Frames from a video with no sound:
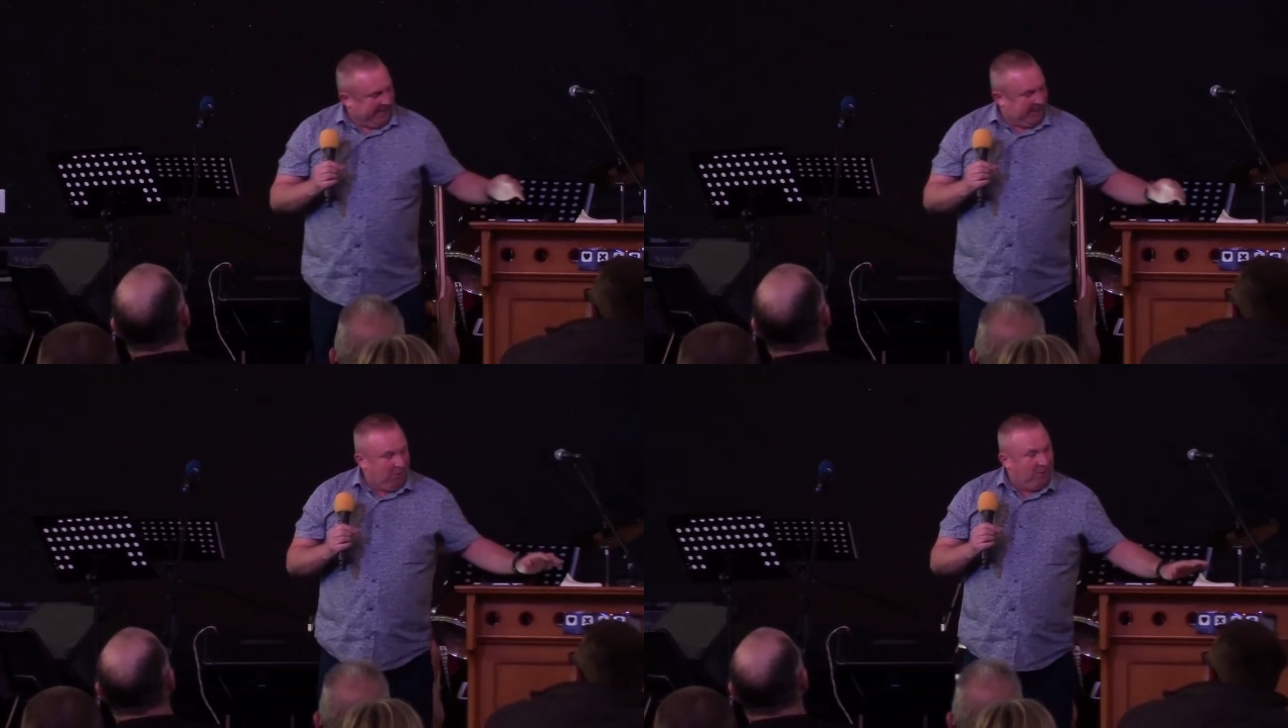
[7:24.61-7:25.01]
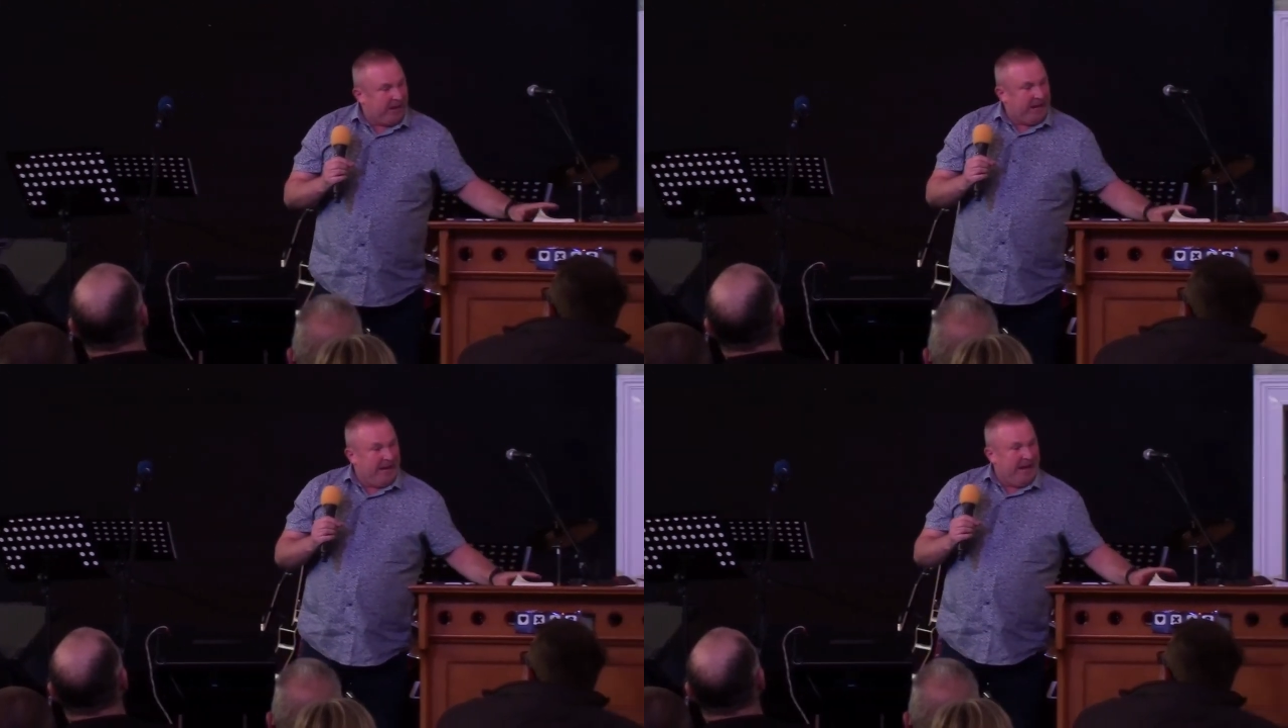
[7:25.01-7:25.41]
You know
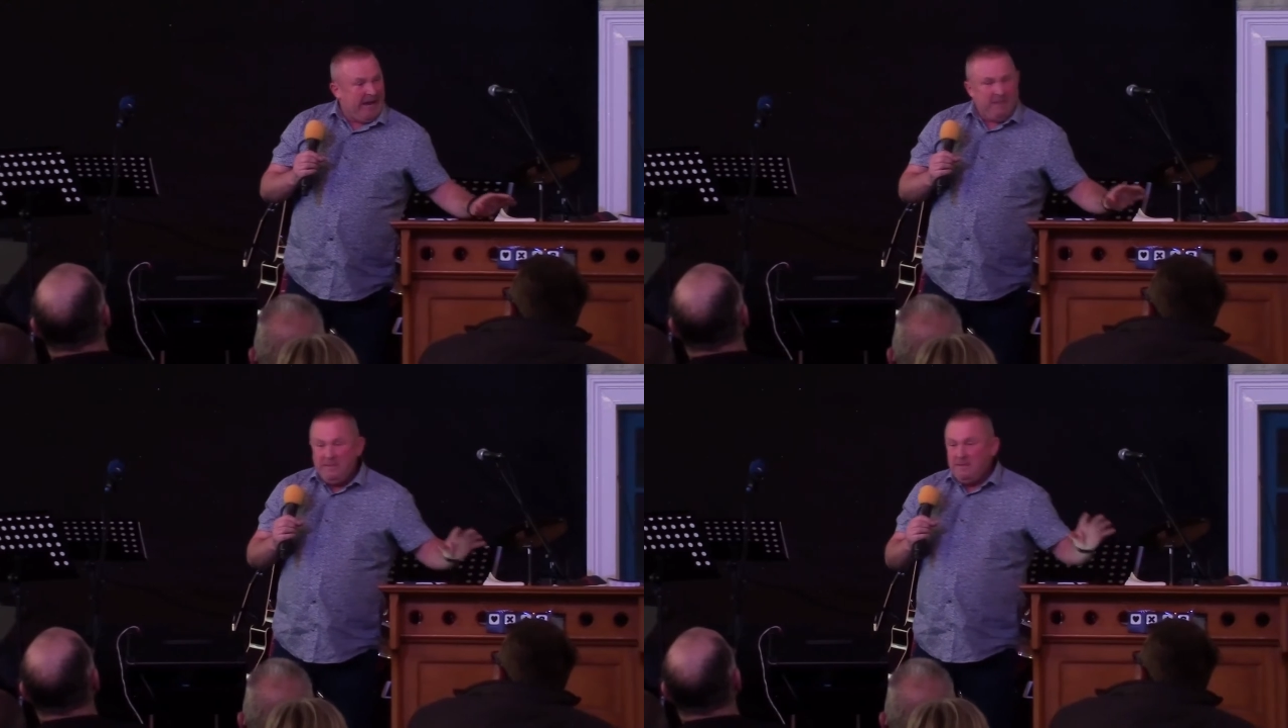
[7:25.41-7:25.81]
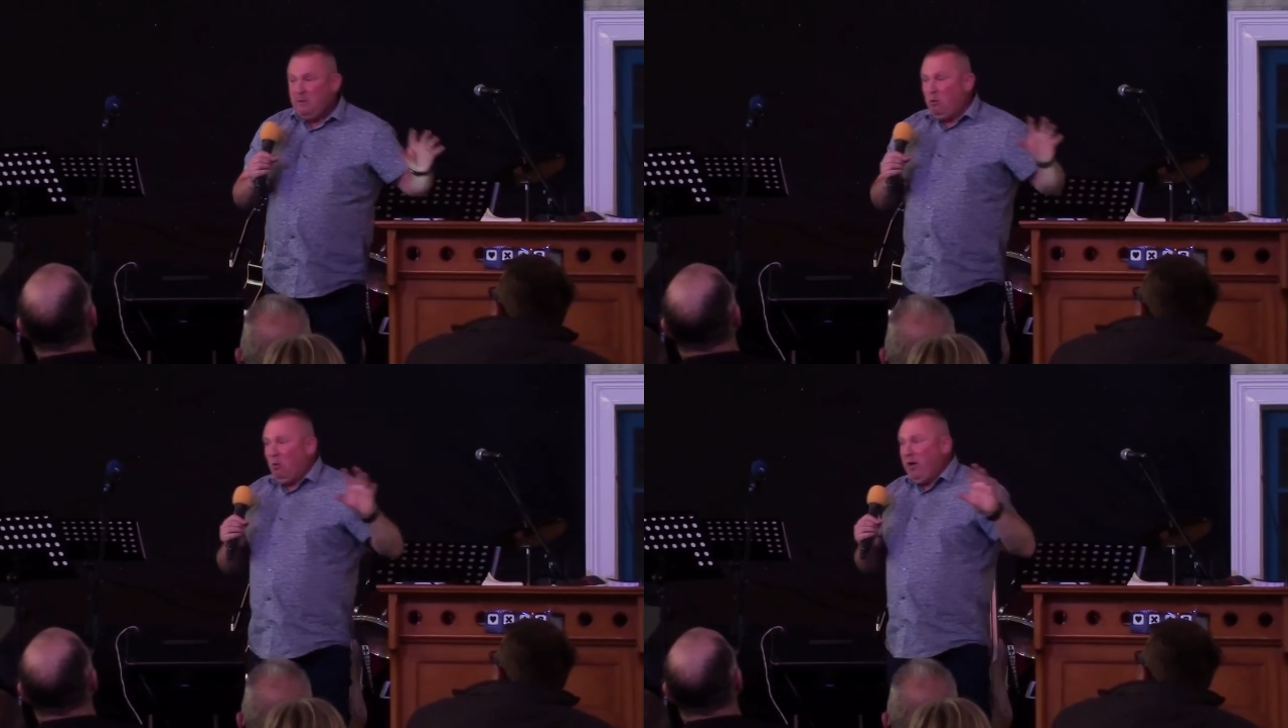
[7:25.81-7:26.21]
that. And
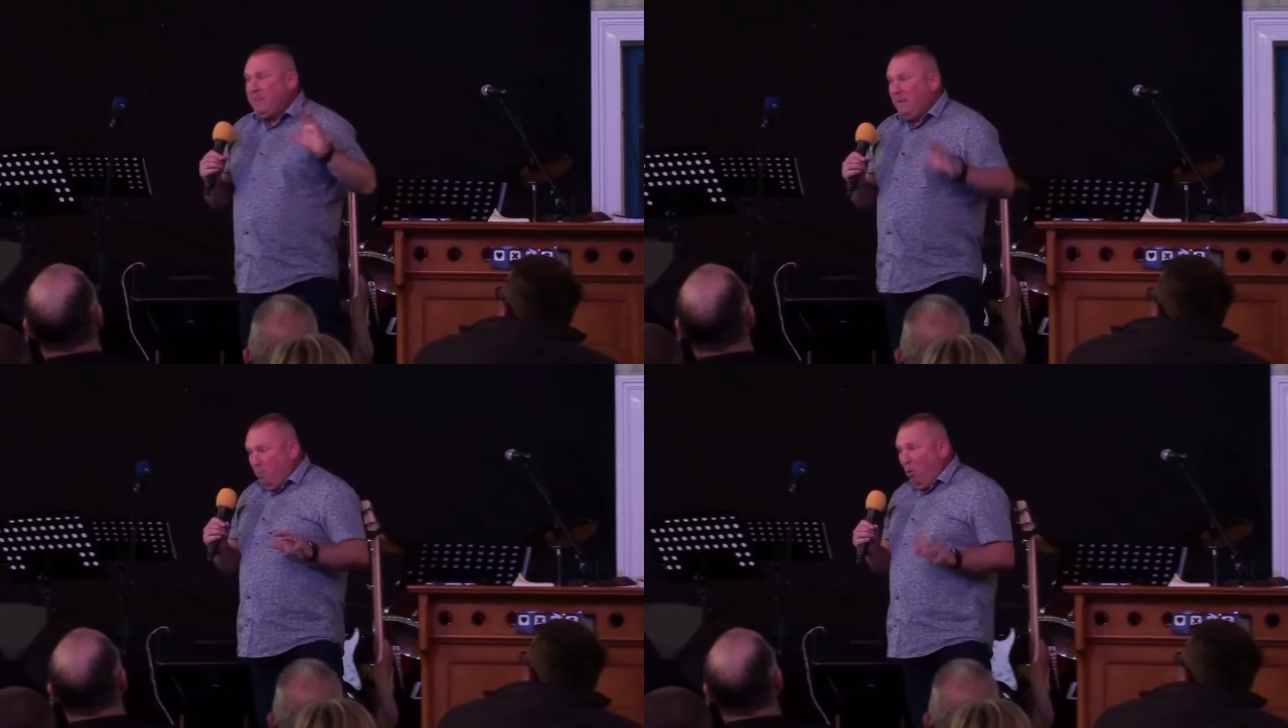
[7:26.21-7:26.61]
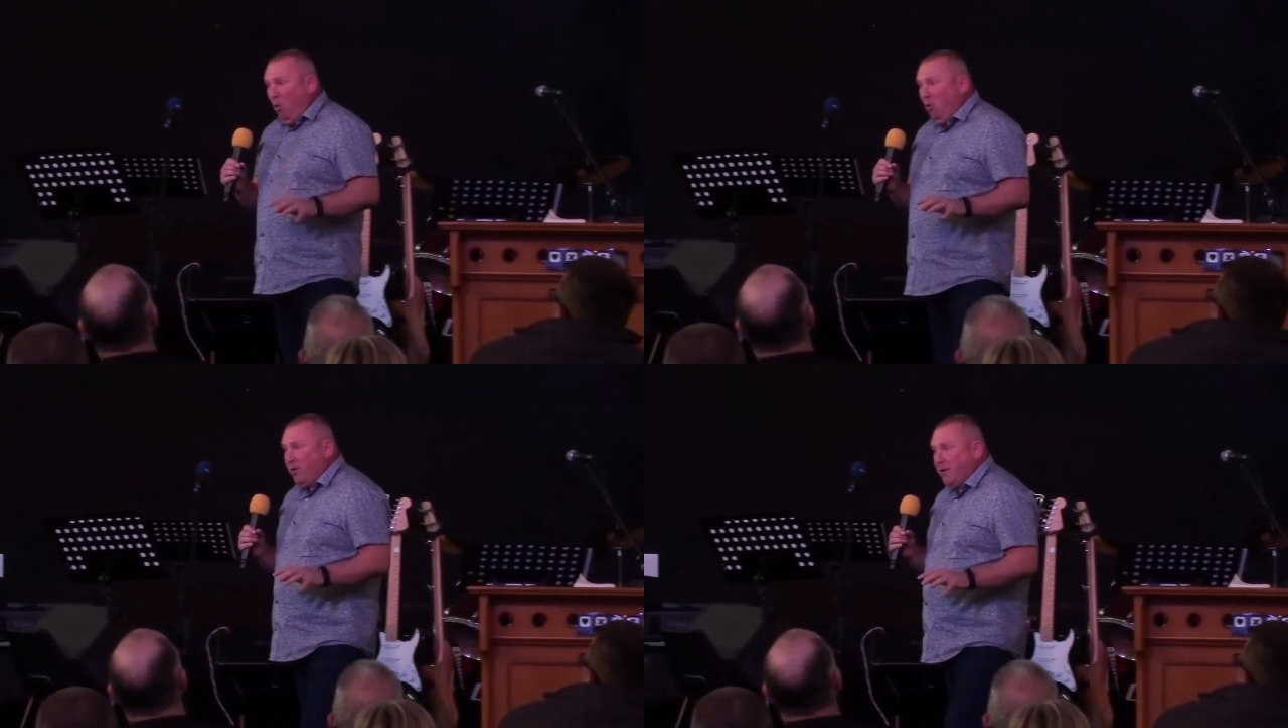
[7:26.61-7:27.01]
you know, in the
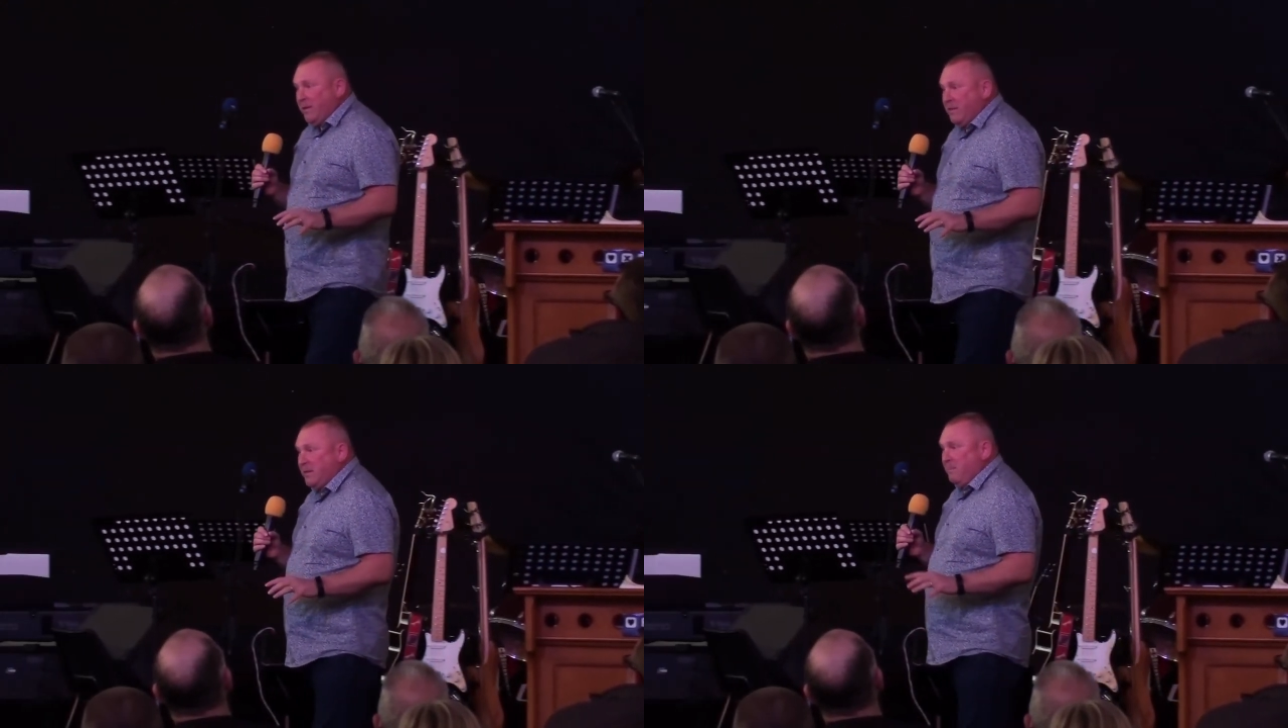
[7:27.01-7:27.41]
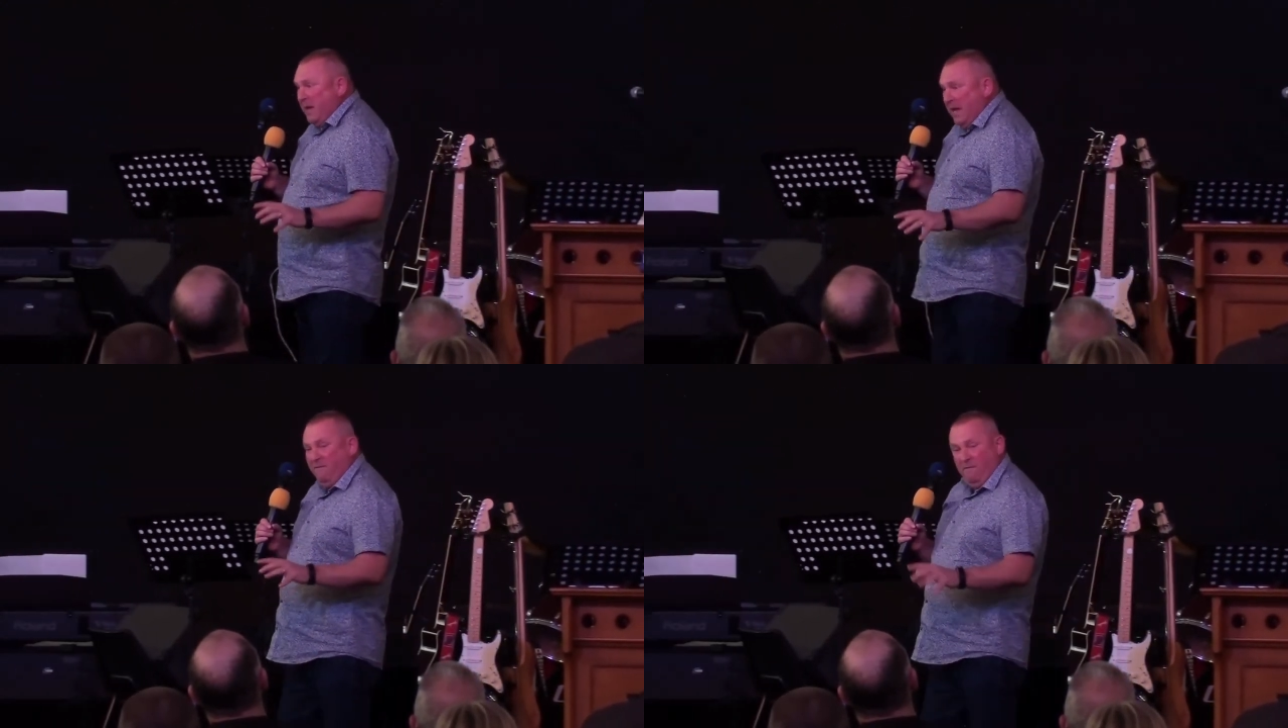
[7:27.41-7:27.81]
morning, they
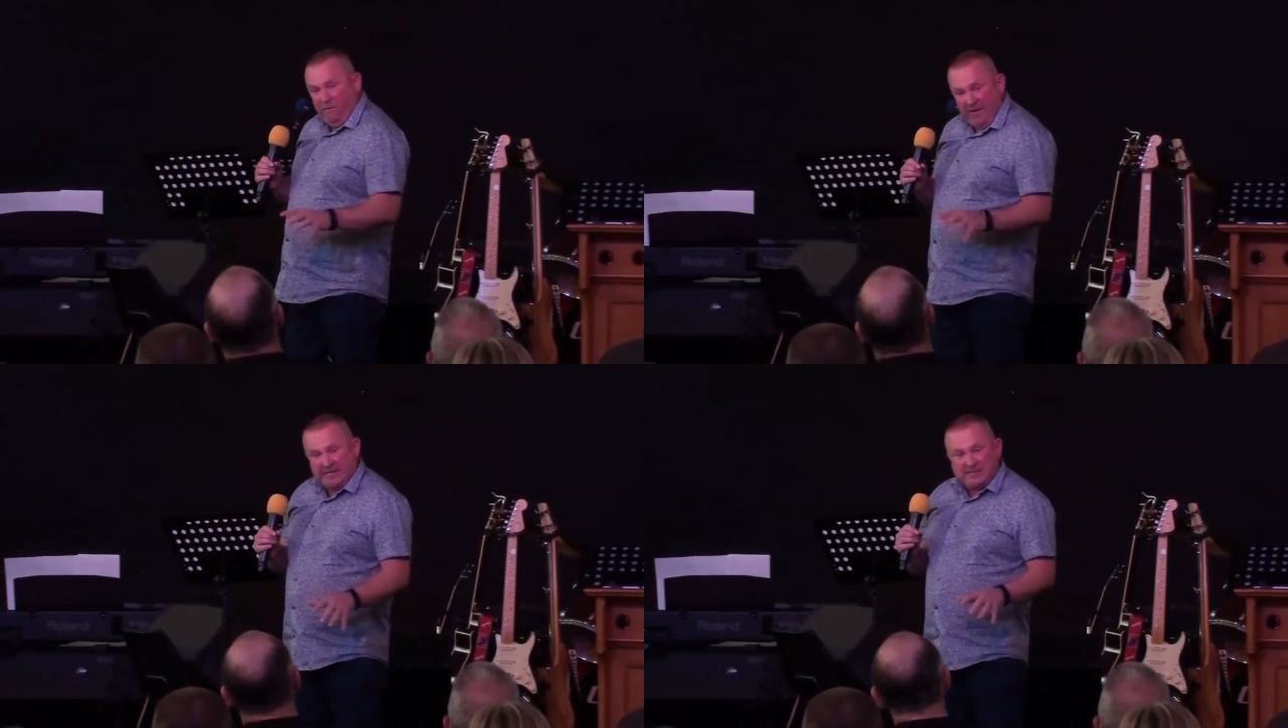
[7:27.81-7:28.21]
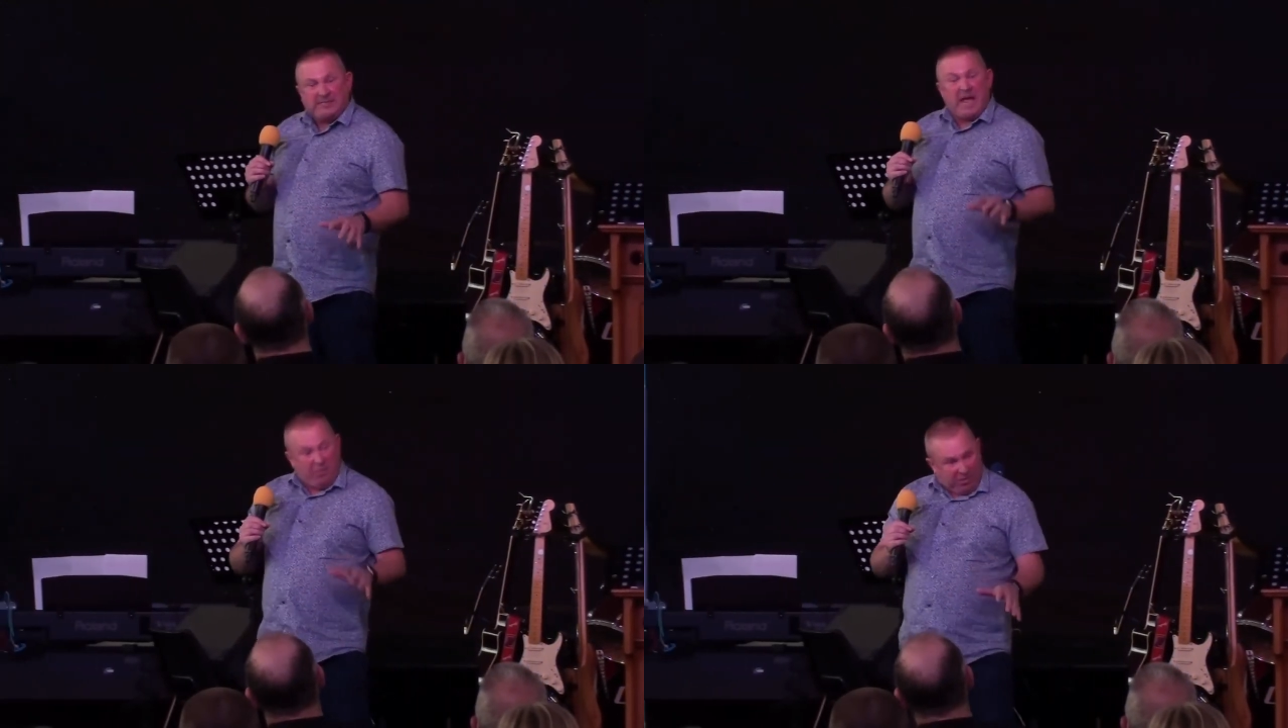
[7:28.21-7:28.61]
may even face
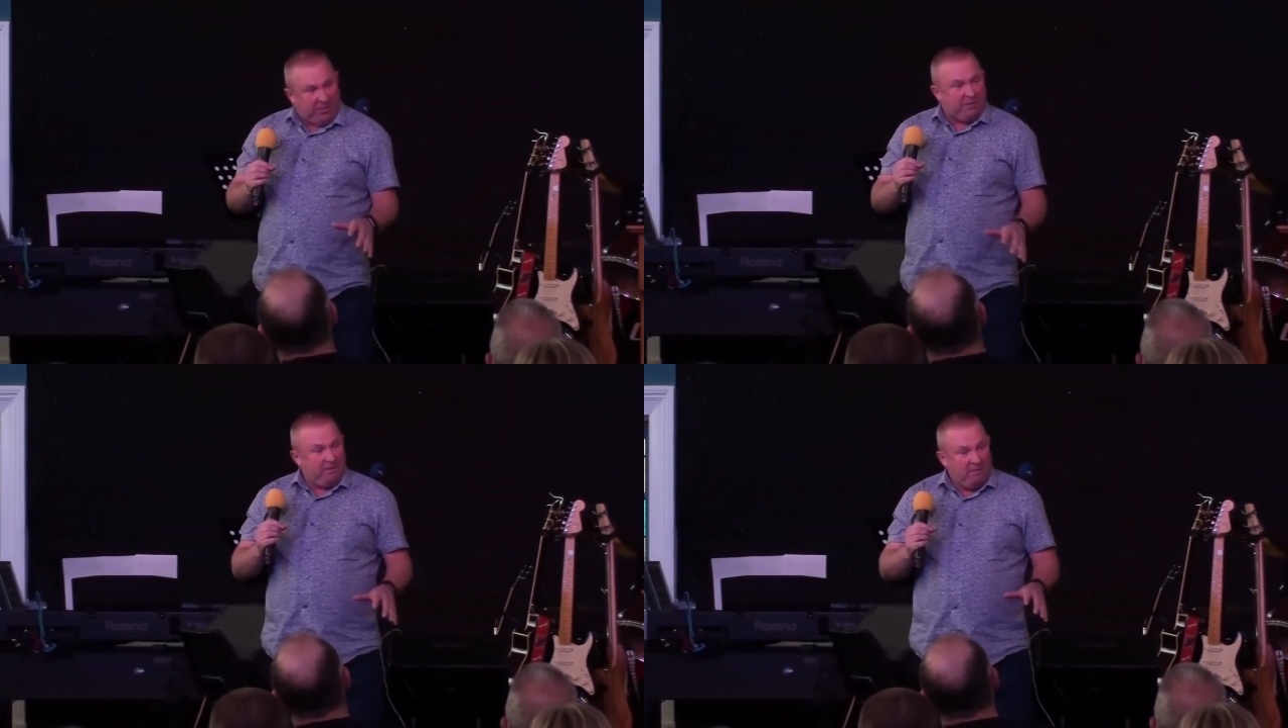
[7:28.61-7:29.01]
death.